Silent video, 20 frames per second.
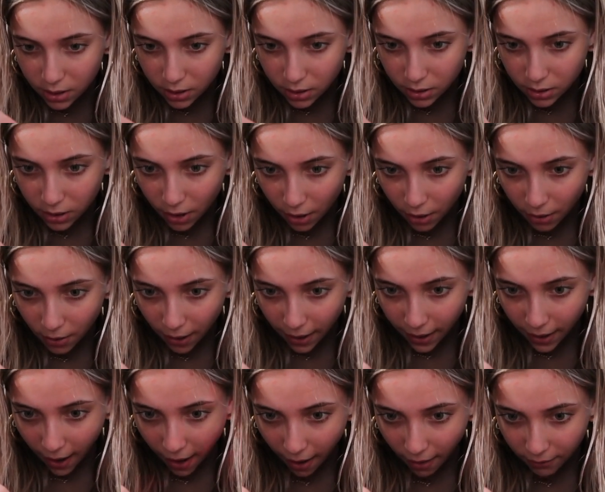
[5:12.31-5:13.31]
So I
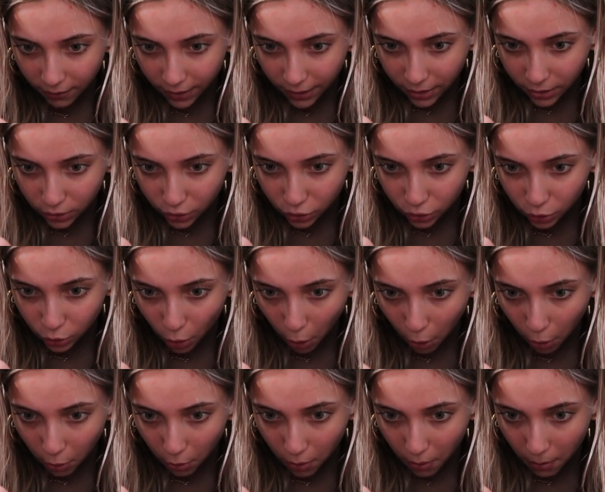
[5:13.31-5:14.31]
have like
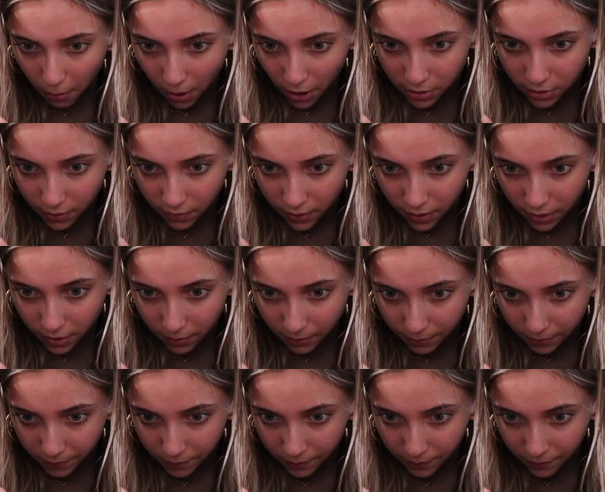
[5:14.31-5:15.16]
so much of it.